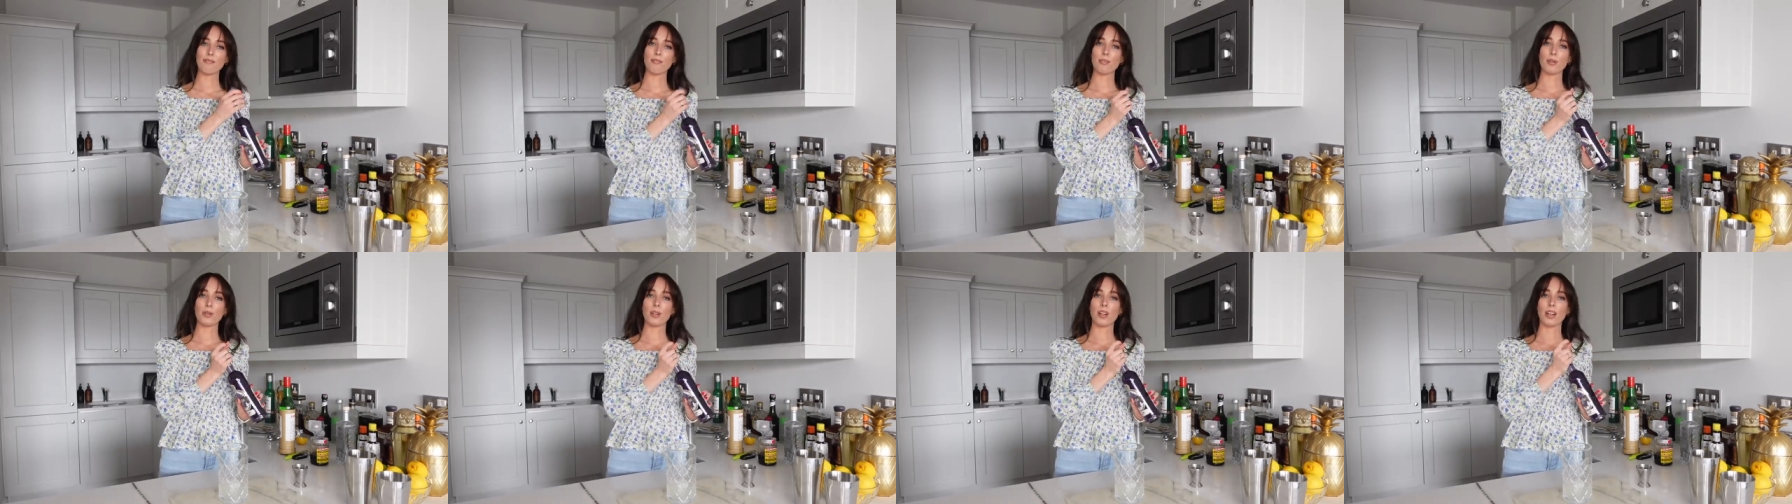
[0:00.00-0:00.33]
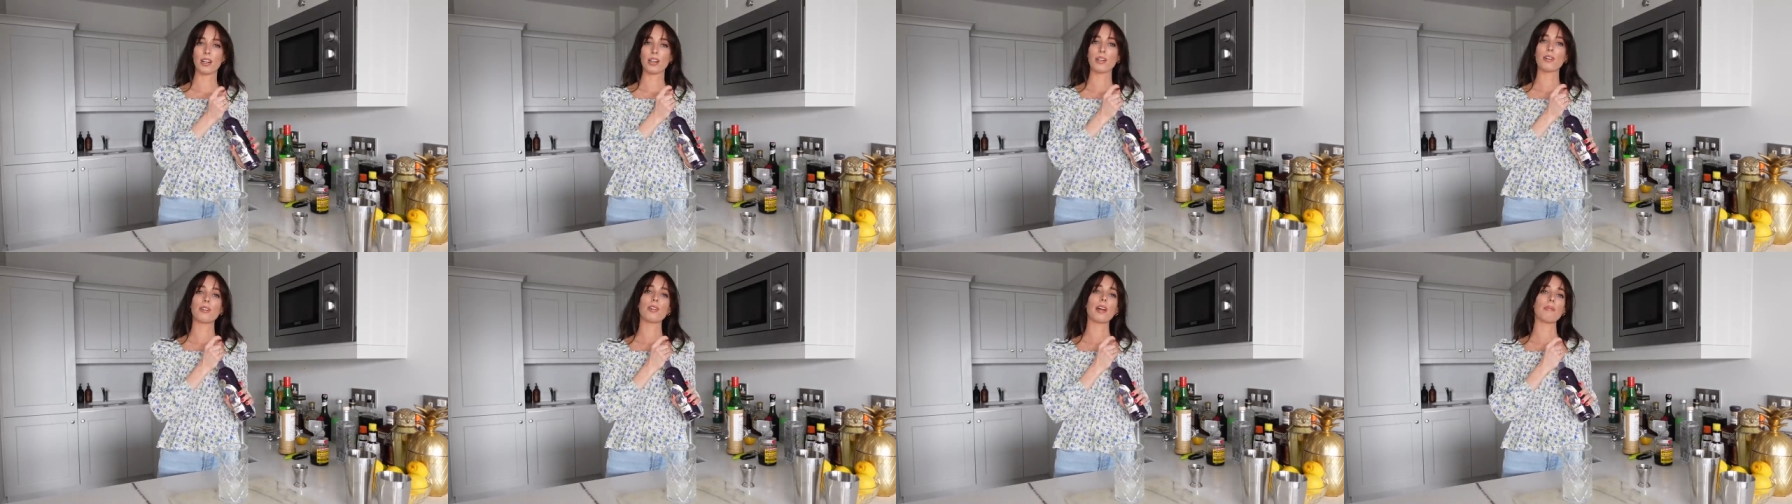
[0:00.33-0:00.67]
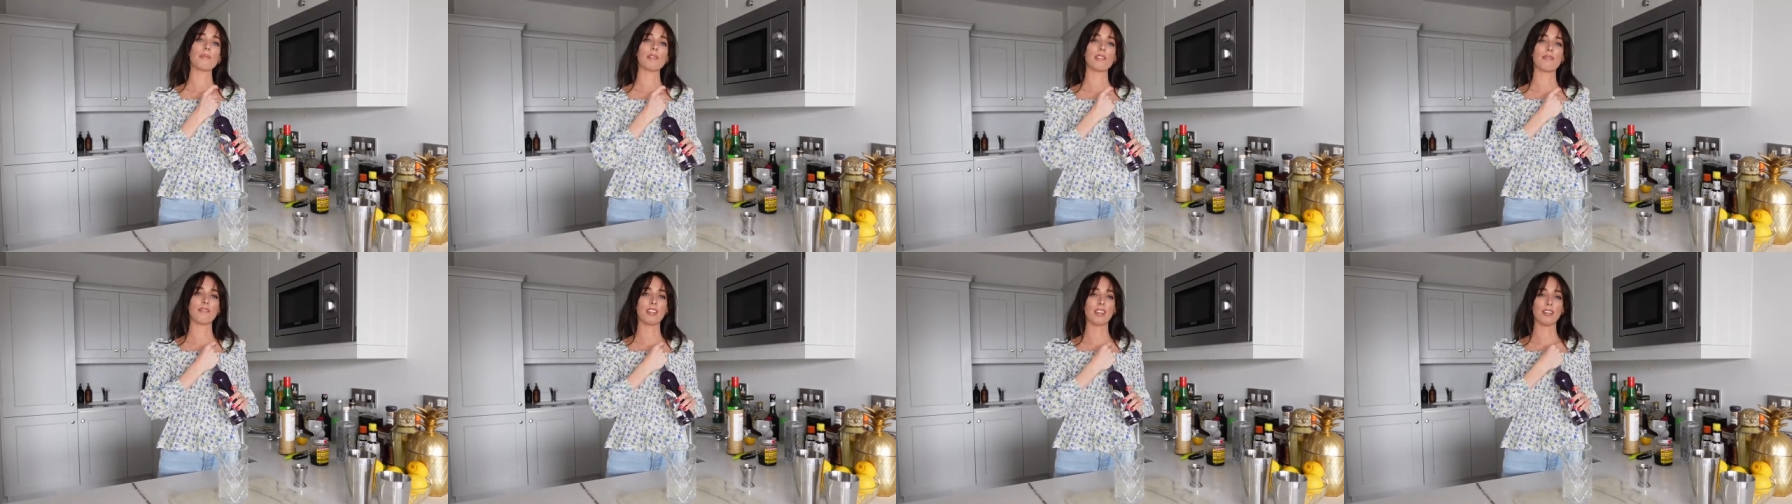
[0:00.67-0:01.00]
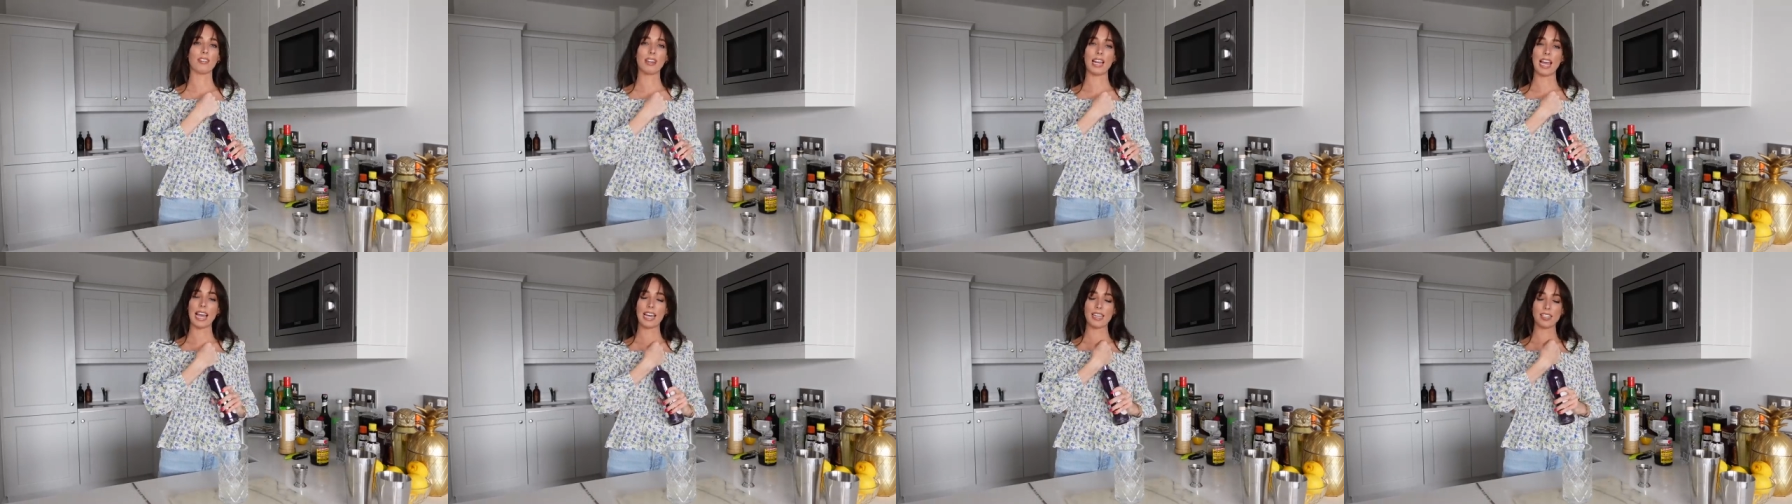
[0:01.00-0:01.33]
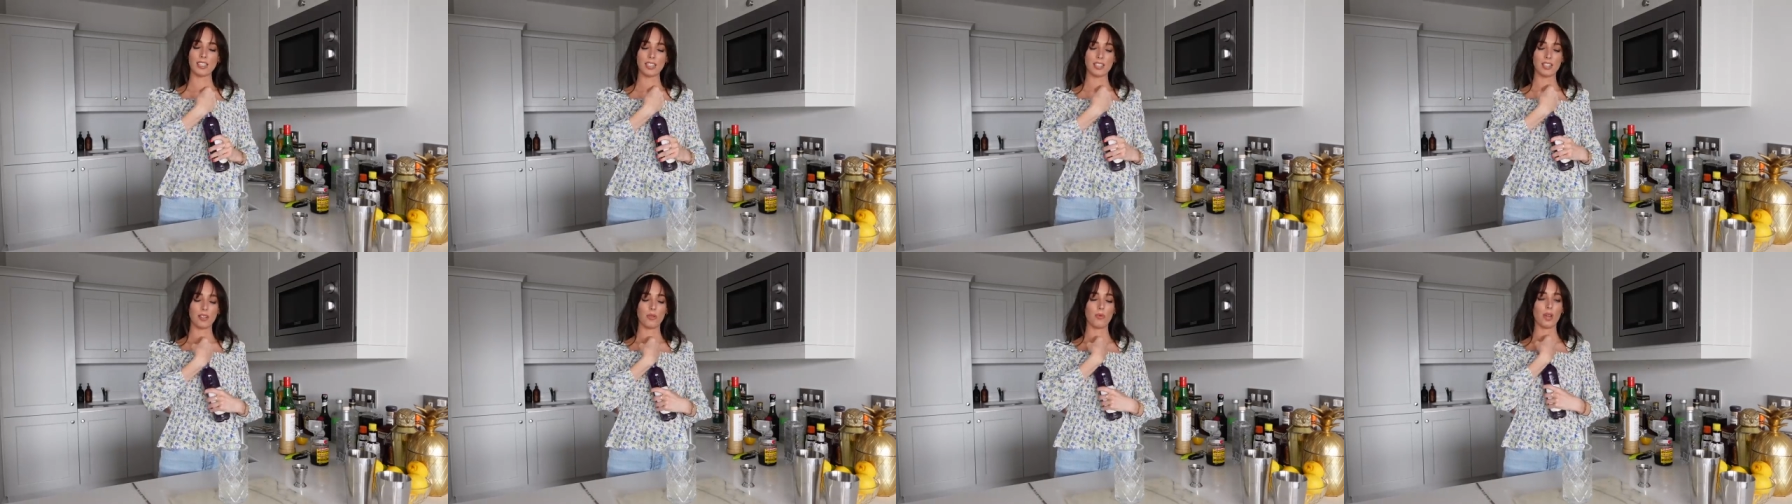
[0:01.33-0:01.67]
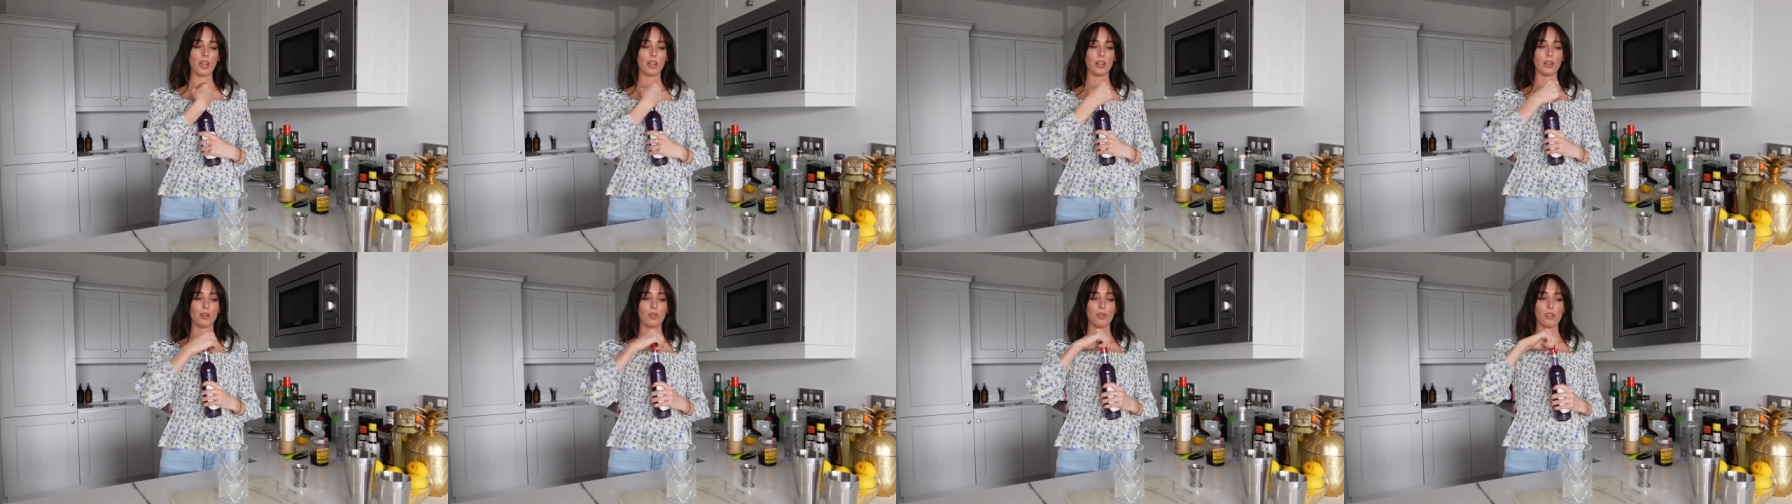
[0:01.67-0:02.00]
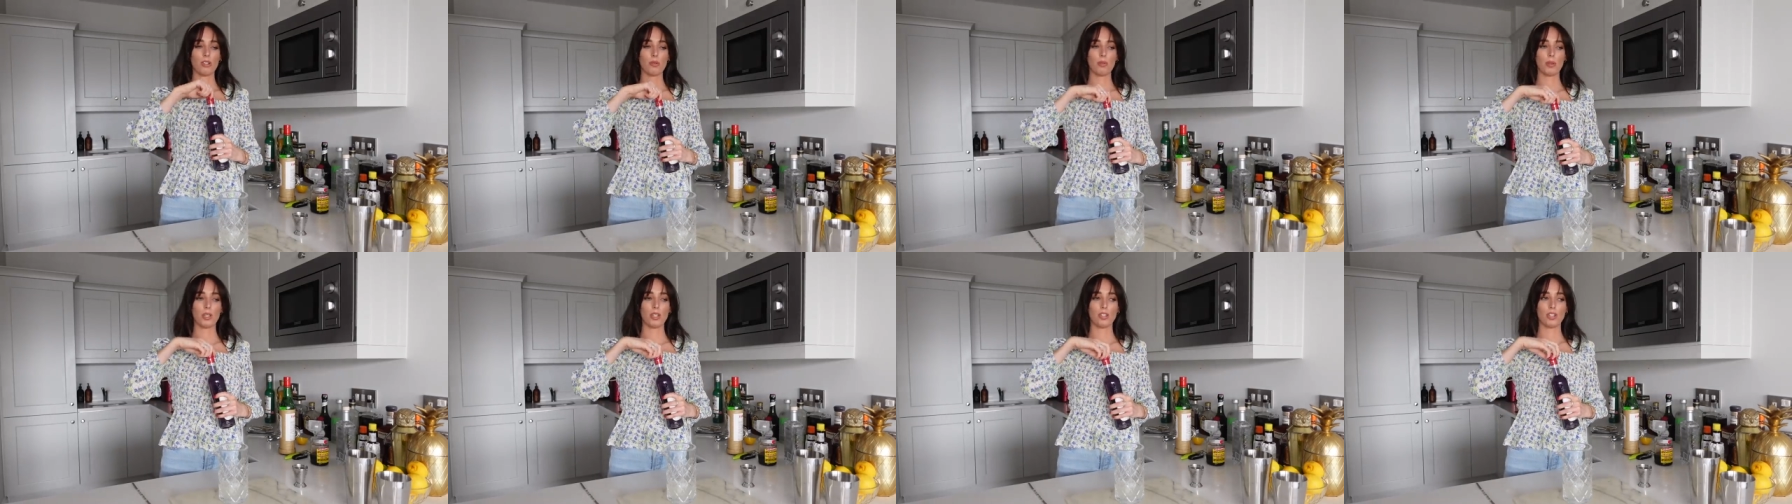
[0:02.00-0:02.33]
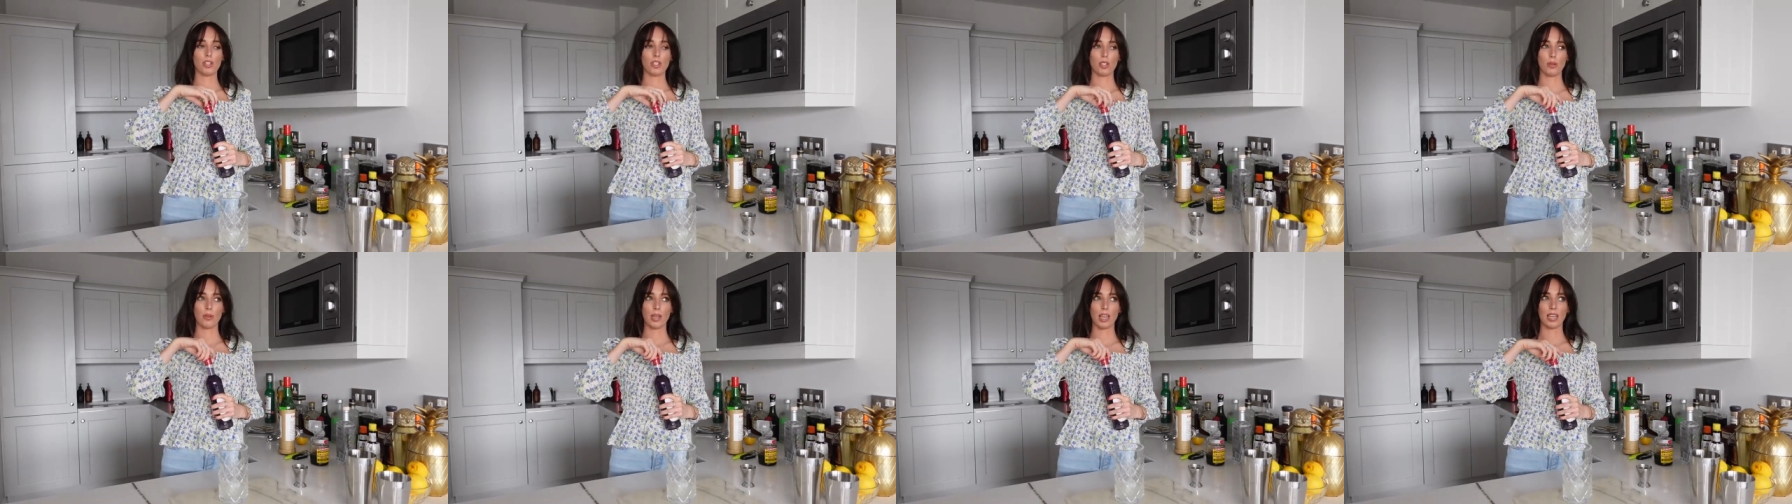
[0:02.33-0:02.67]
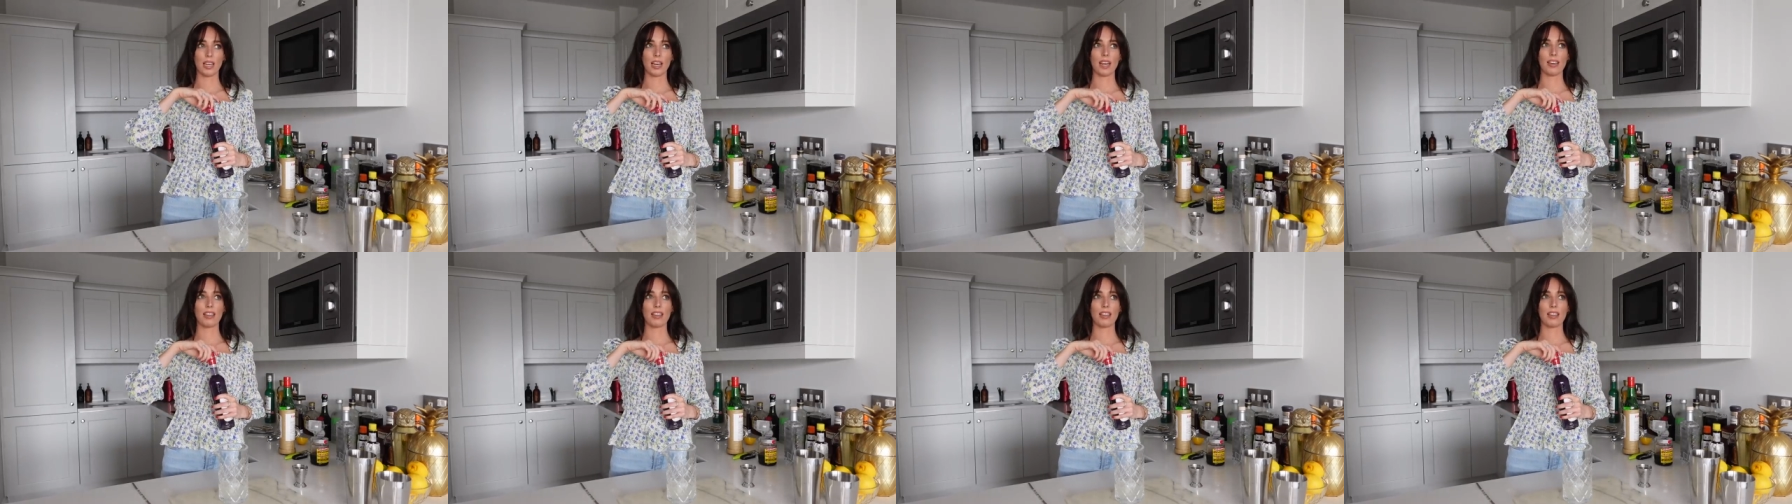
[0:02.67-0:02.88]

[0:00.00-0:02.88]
for our creme de violette, we are going to be doing,